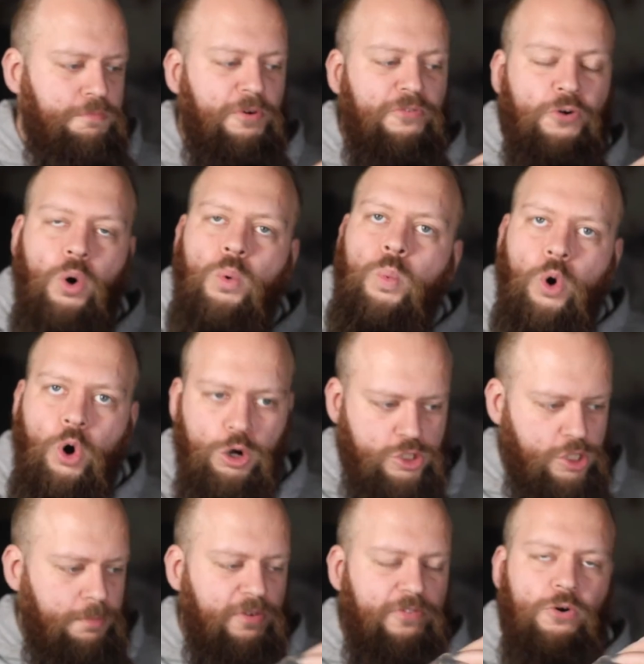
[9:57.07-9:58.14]
before
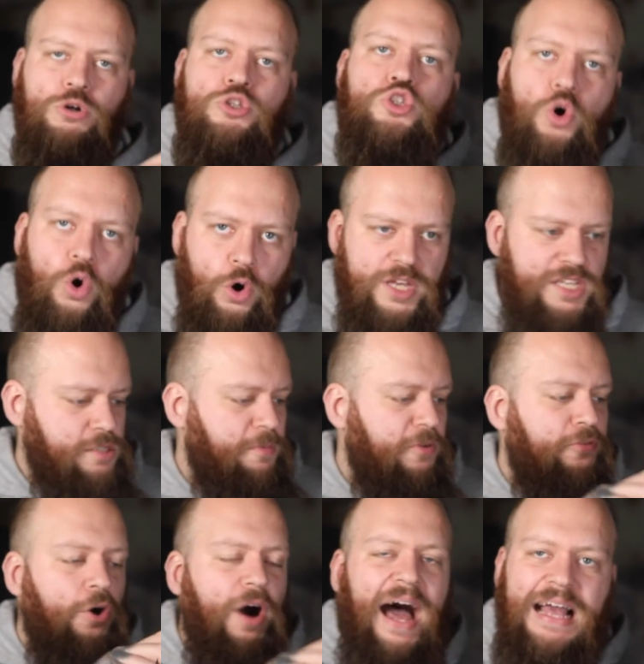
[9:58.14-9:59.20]
water, before toys,
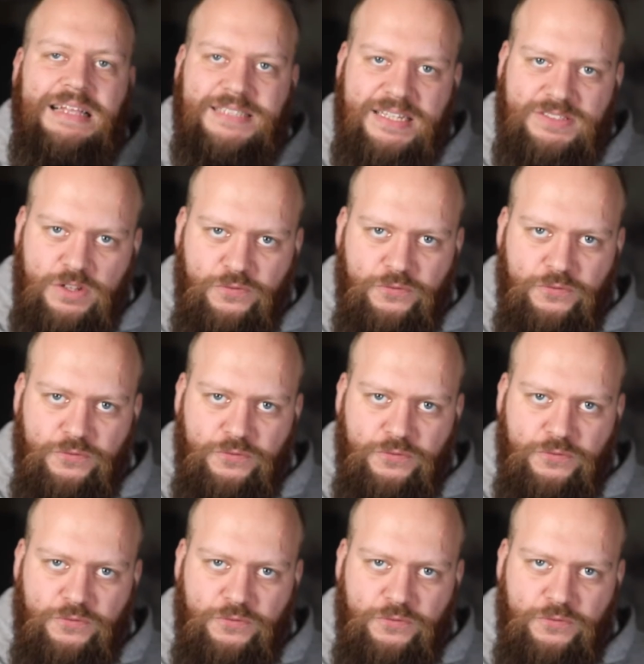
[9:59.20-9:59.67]
before access to